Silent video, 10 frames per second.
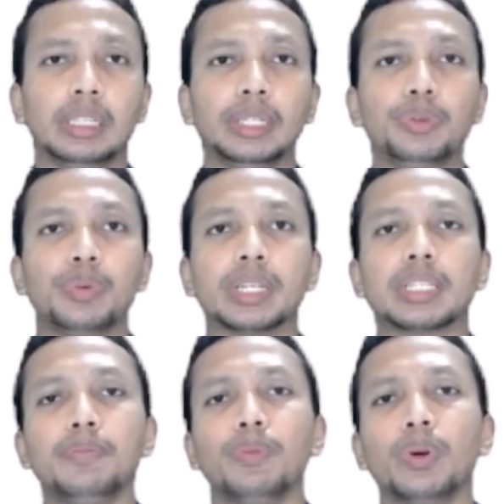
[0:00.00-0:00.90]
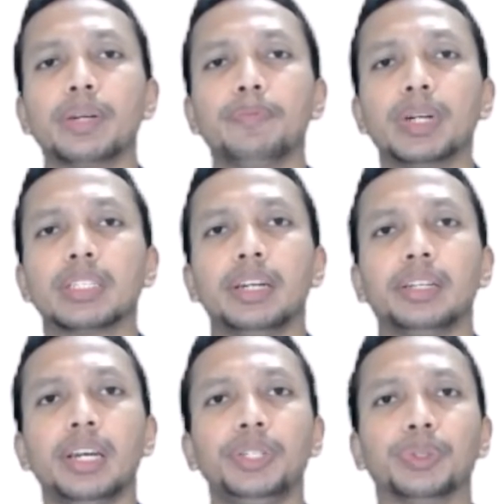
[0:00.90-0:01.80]
into a simple
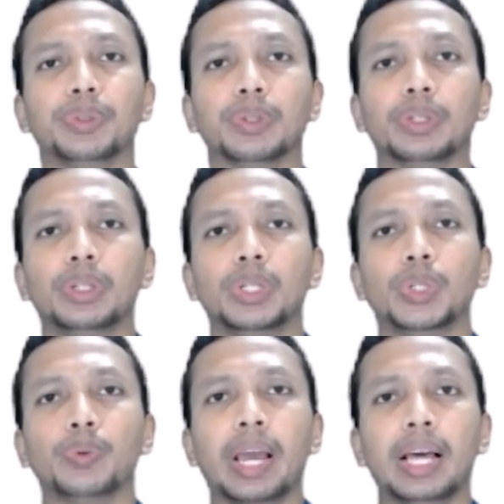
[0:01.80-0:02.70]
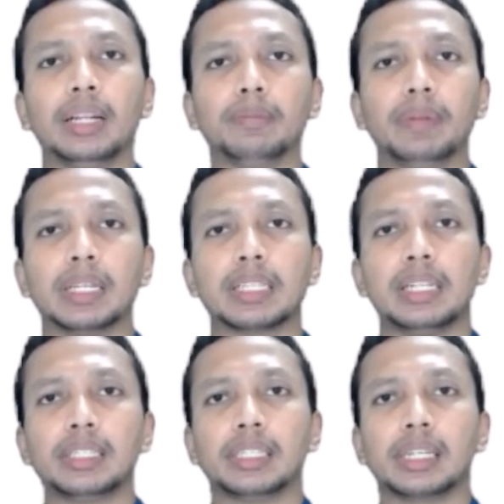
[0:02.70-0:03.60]
representation to help
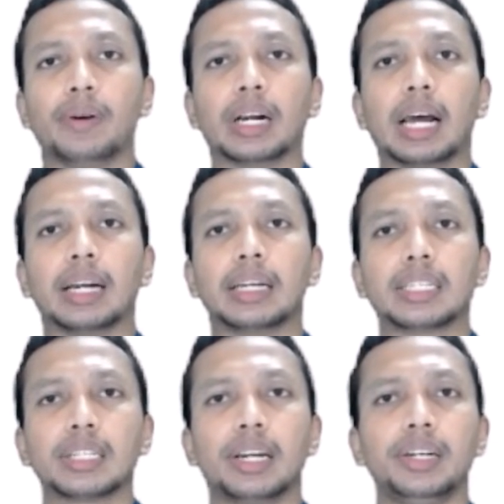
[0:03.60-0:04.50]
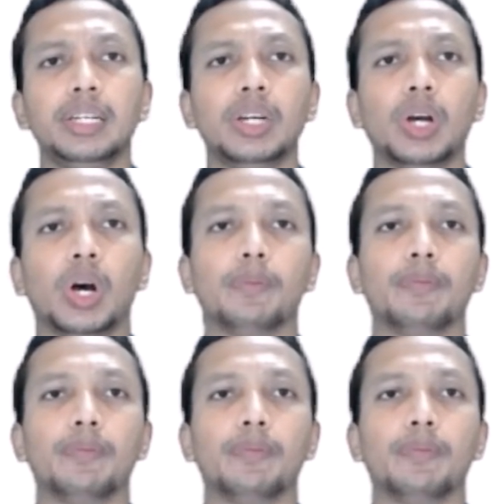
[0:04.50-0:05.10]
facilitate our understanding of